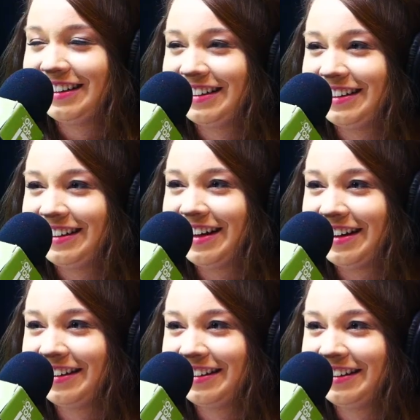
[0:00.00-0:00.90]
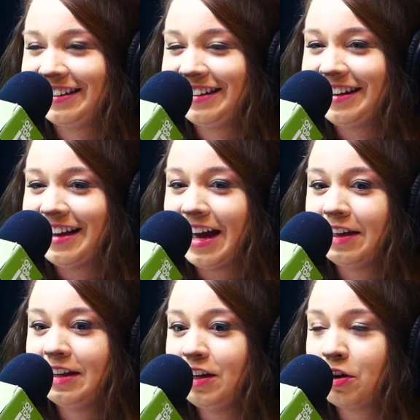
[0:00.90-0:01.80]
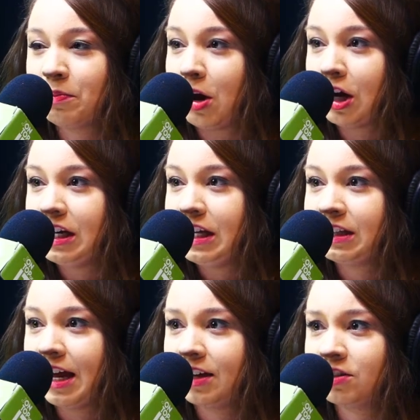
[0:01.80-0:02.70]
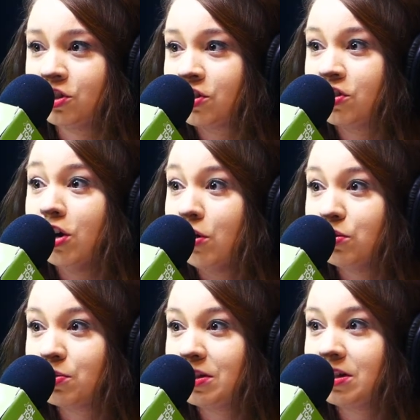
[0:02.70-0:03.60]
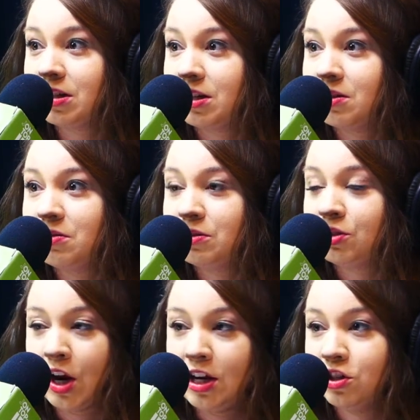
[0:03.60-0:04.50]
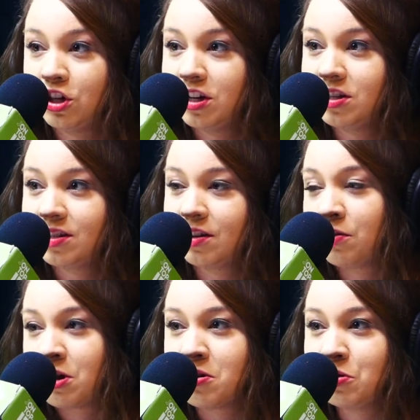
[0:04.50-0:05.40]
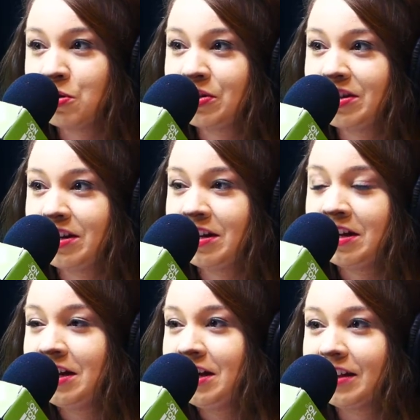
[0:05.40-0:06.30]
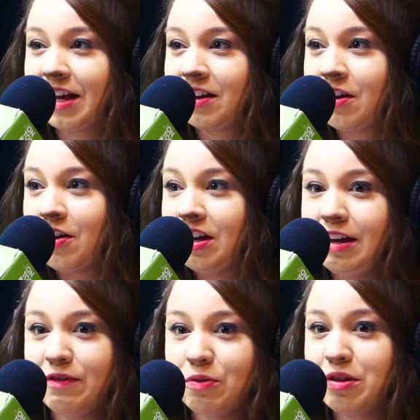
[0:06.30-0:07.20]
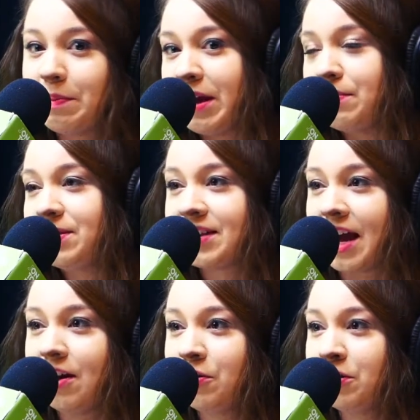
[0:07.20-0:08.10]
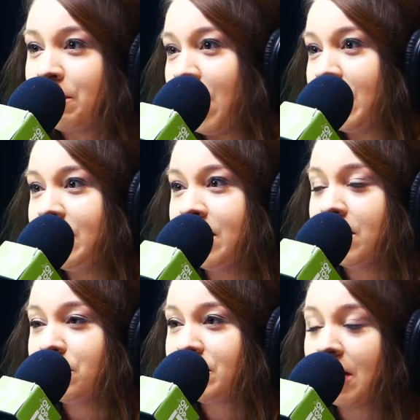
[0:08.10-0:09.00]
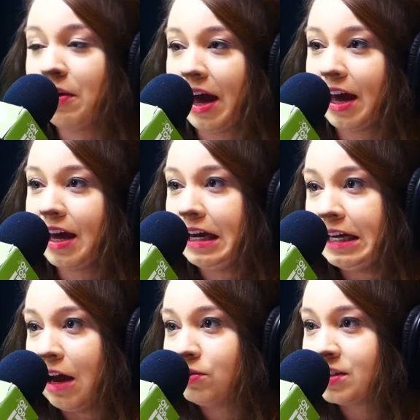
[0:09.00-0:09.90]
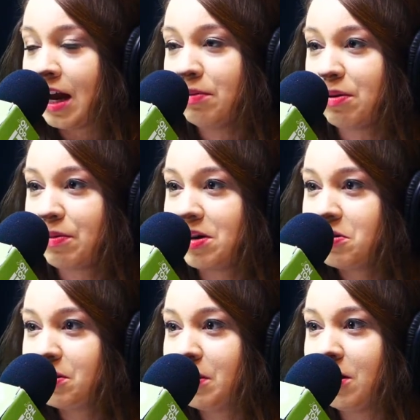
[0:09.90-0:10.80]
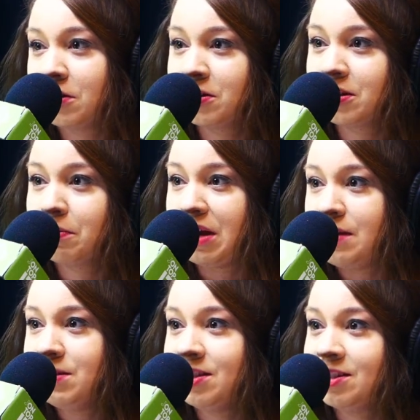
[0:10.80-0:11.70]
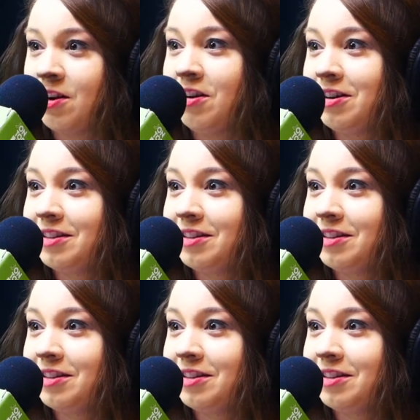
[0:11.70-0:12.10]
Yeah. And then your body like just knows what to do. It changes, it grows. And like, even when the baby's out, your body knows, okay, now it's time to produce milk because the baby's gone.